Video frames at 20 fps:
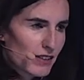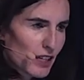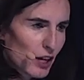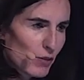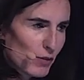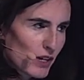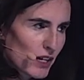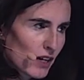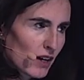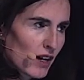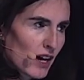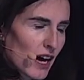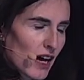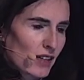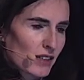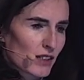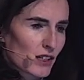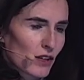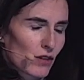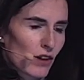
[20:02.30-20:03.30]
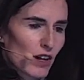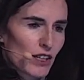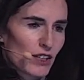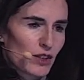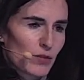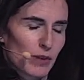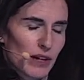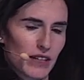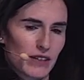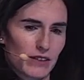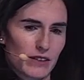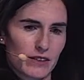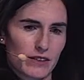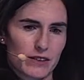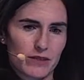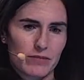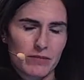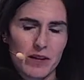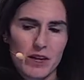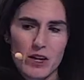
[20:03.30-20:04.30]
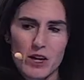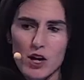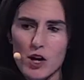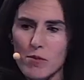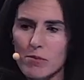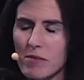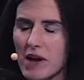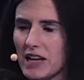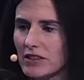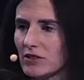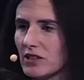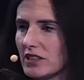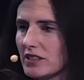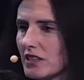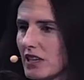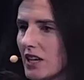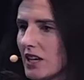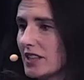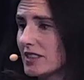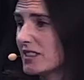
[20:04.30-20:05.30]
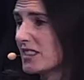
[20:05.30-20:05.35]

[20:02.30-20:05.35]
that we look at across the business. Metrics like